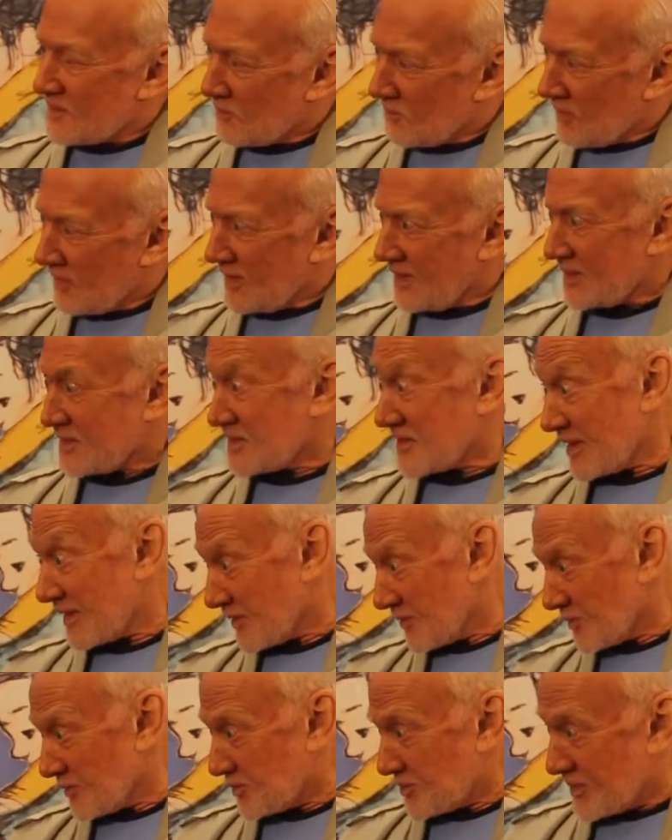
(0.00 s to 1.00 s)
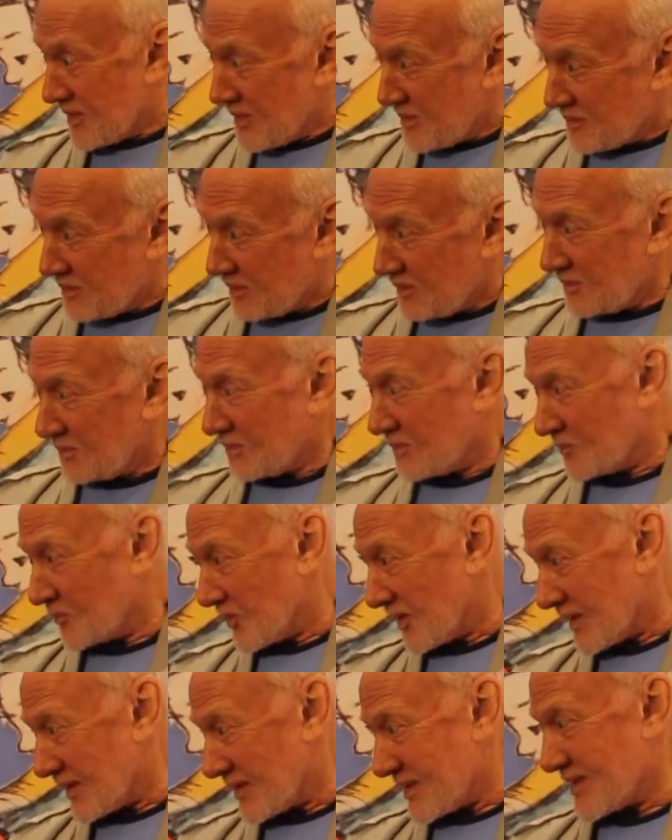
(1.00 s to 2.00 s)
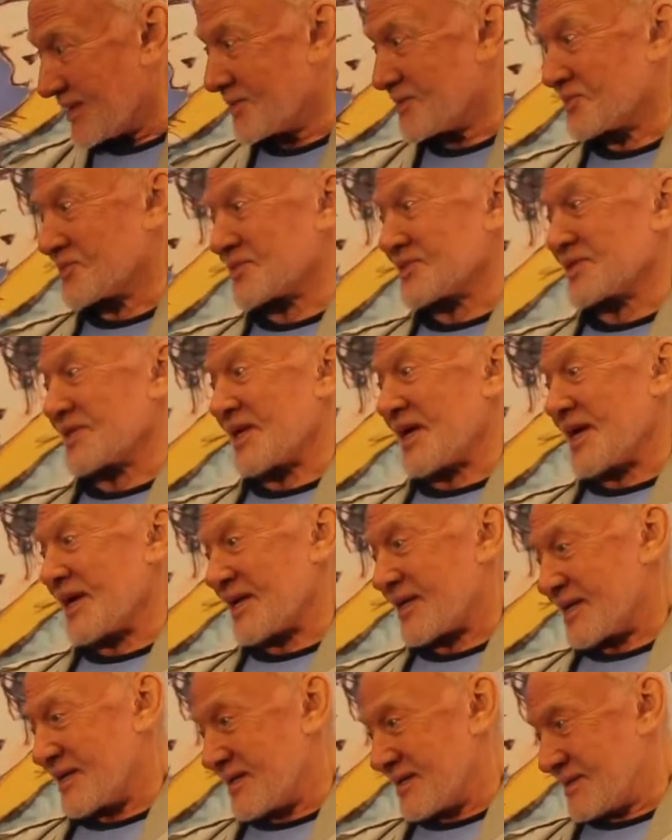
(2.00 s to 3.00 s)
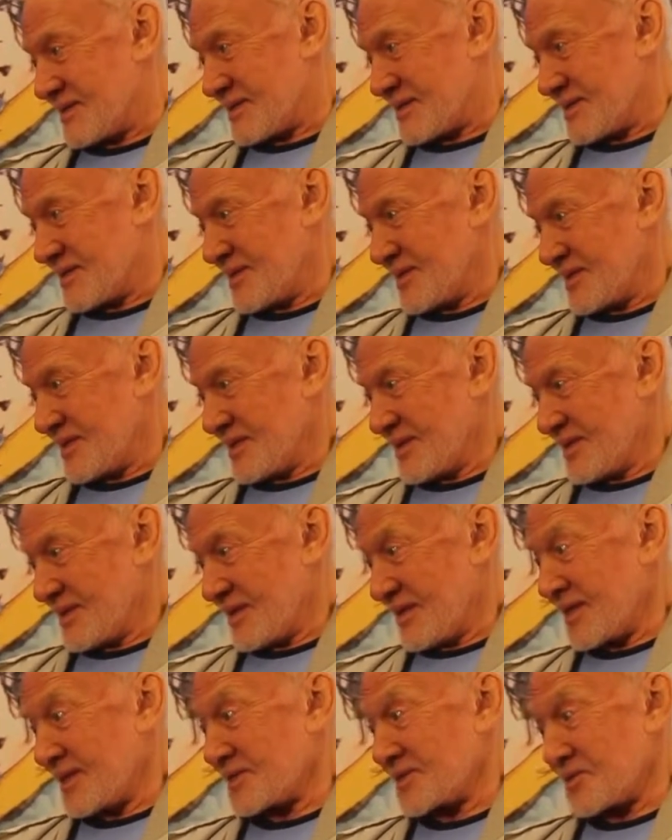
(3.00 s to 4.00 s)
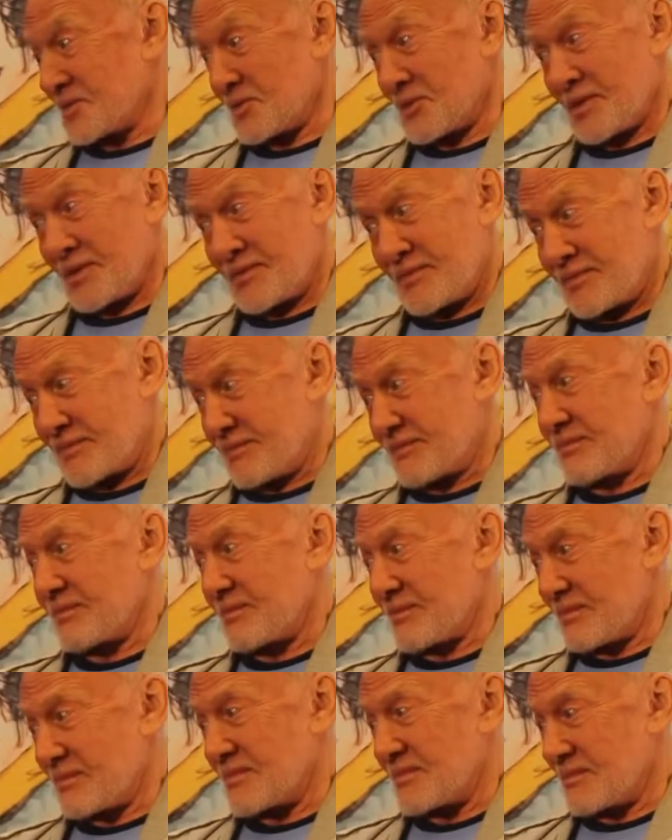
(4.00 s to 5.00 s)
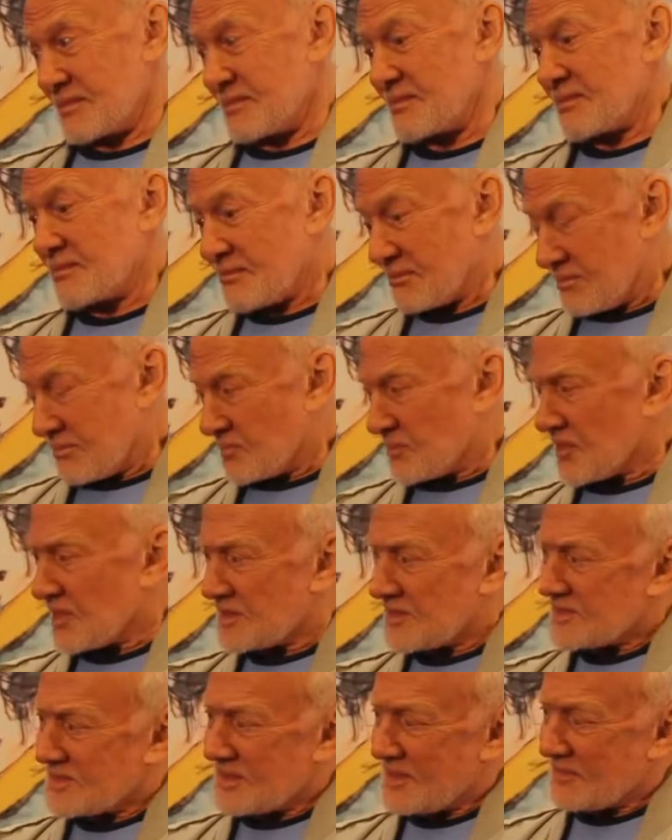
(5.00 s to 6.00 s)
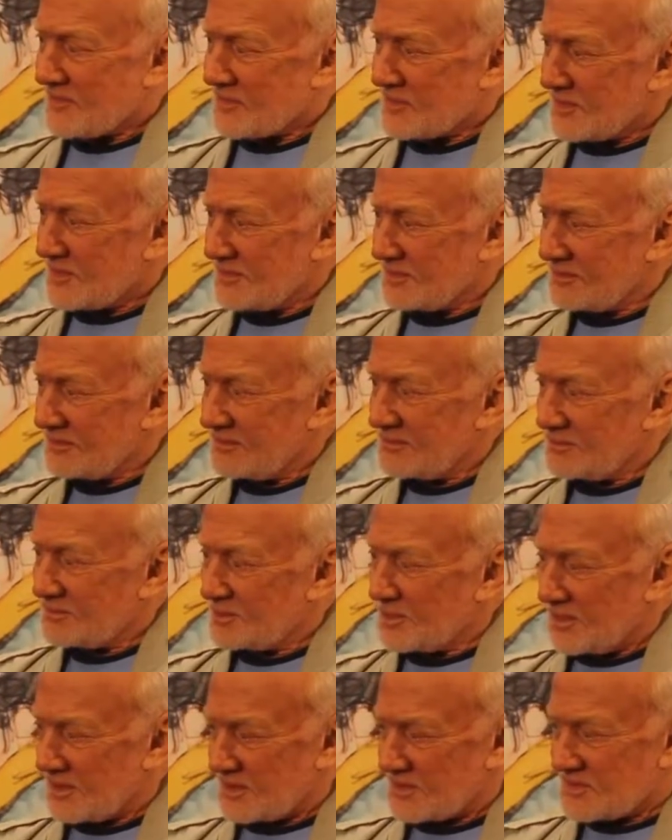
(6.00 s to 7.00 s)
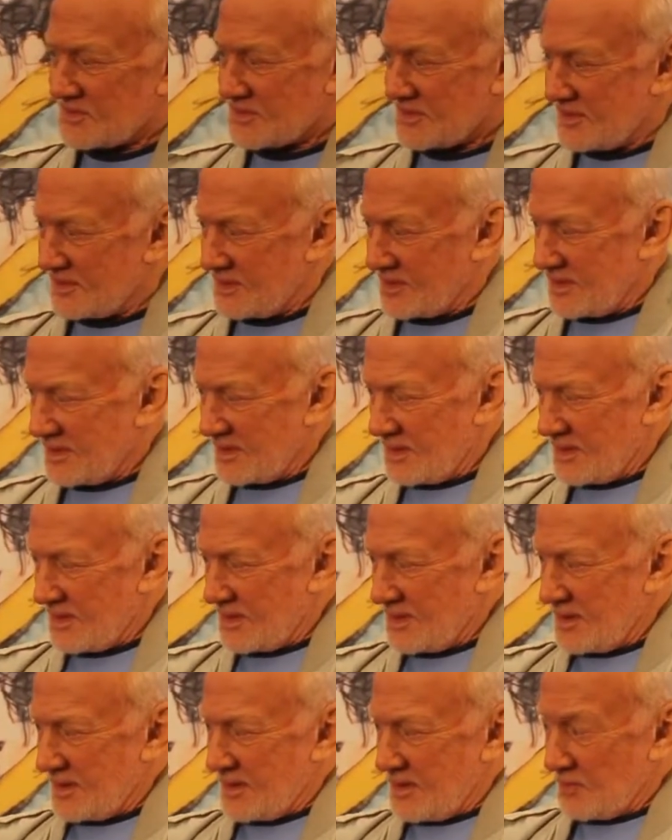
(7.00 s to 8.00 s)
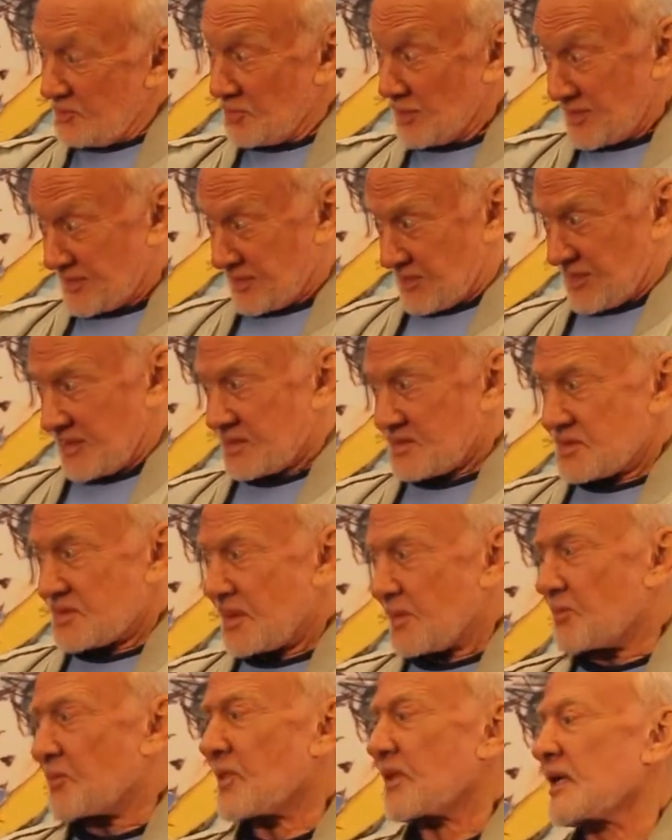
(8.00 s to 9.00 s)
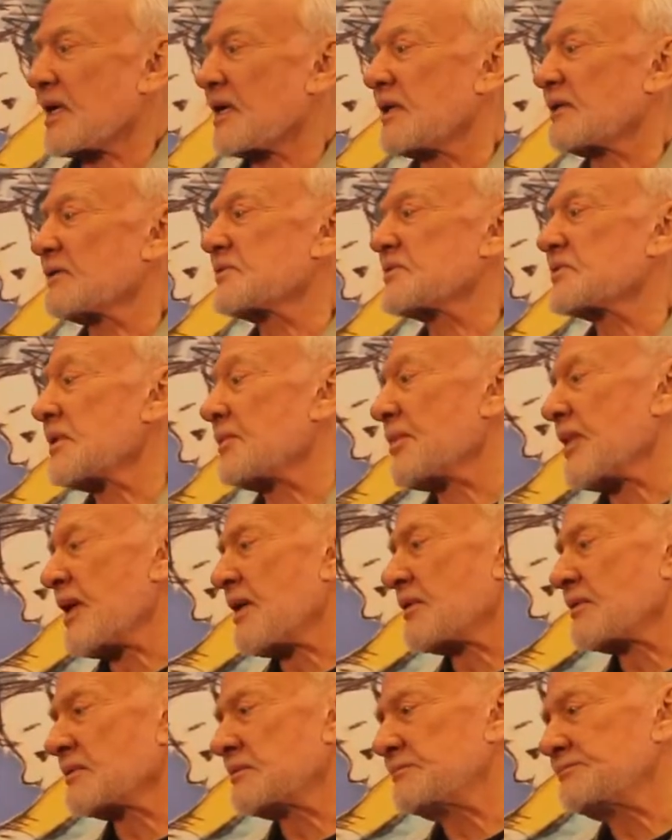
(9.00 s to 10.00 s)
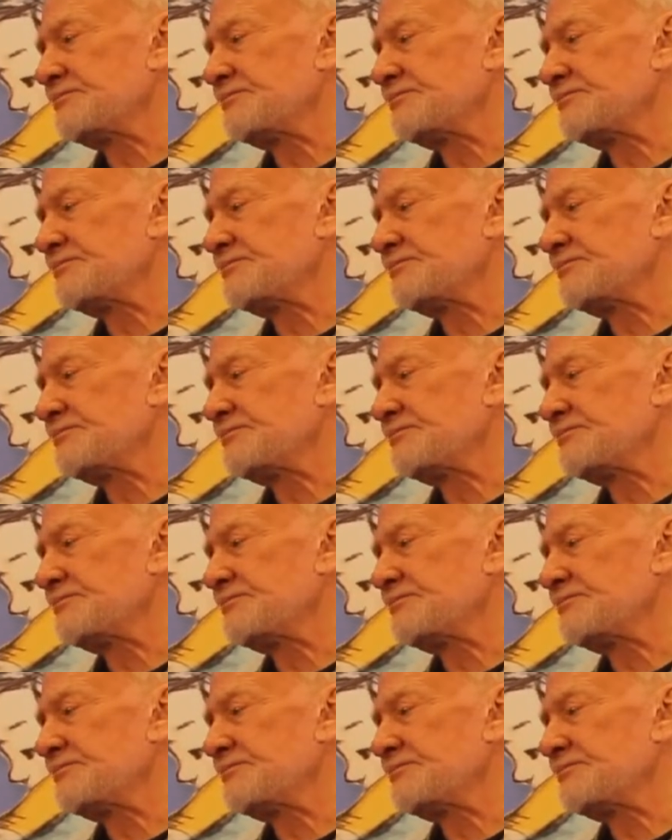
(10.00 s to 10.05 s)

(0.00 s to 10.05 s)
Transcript: to want to tell people what it was like. And so I've written several books with someone else about